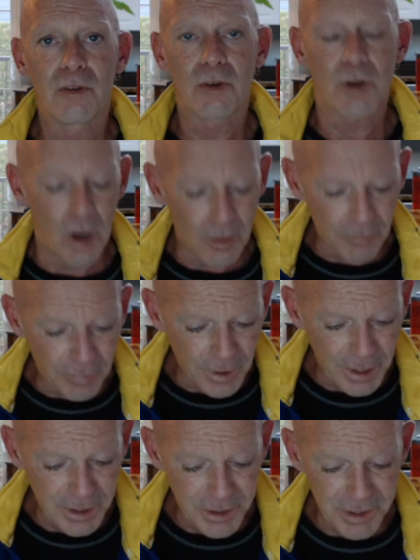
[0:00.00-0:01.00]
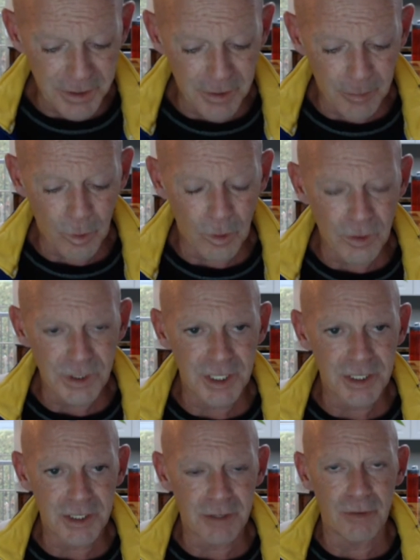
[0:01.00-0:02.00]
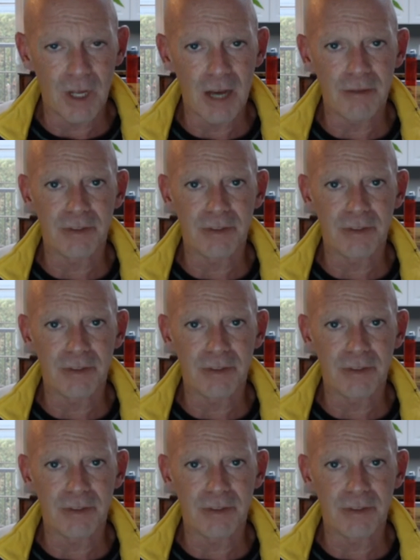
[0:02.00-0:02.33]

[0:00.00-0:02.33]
confidence in the process of life